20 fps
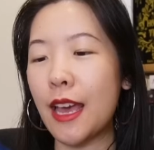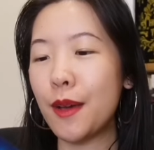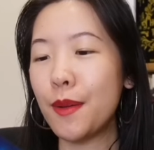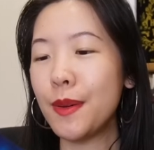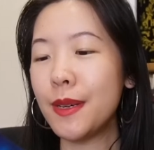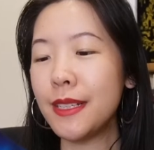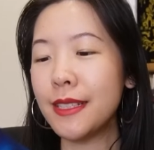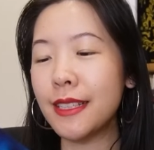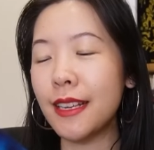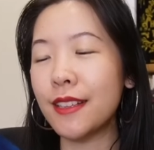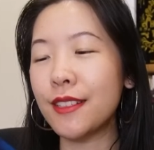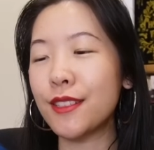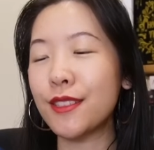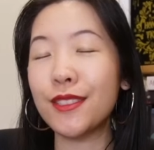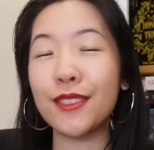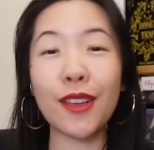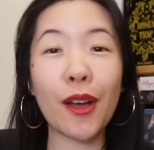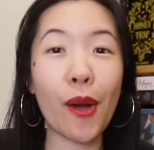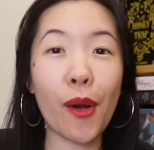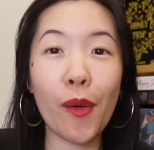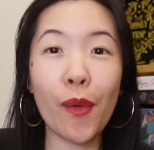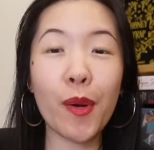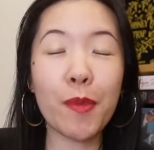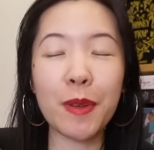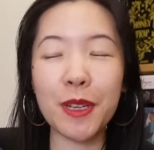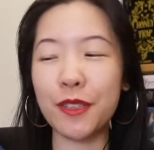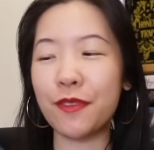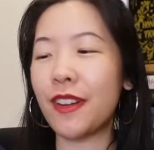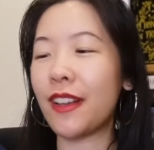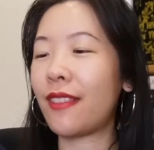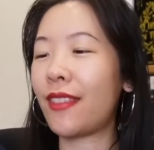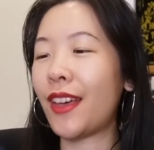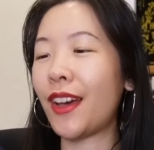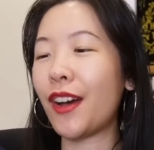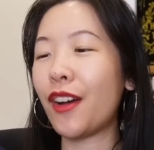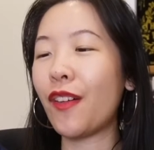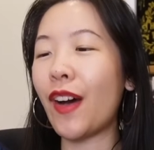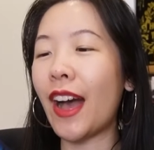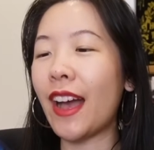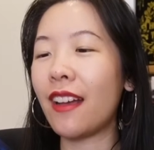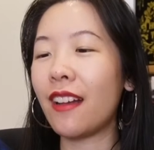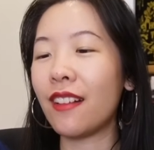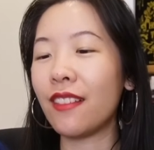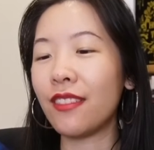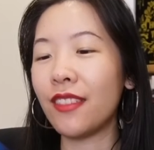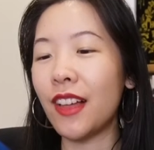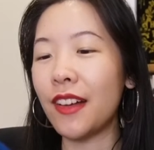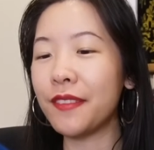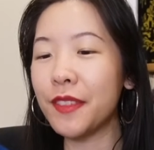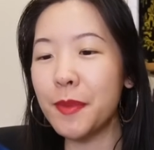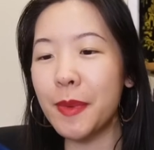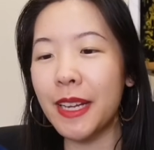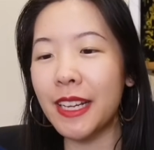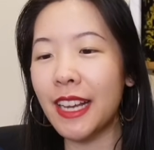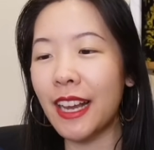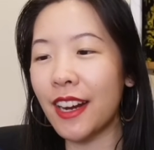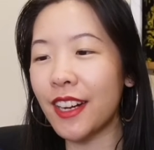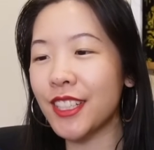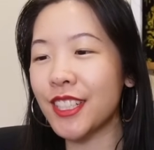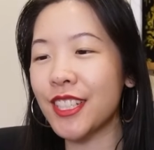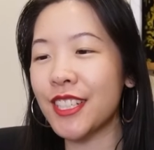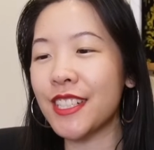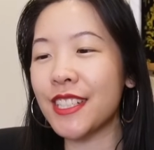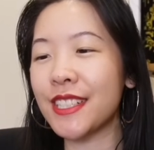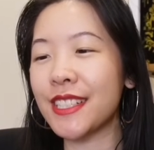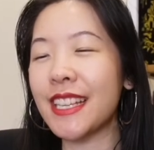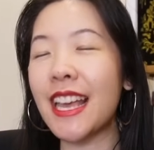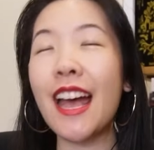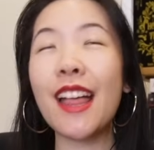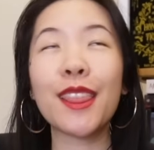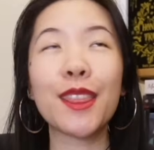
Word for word: It was so much fun though. I love the main characters.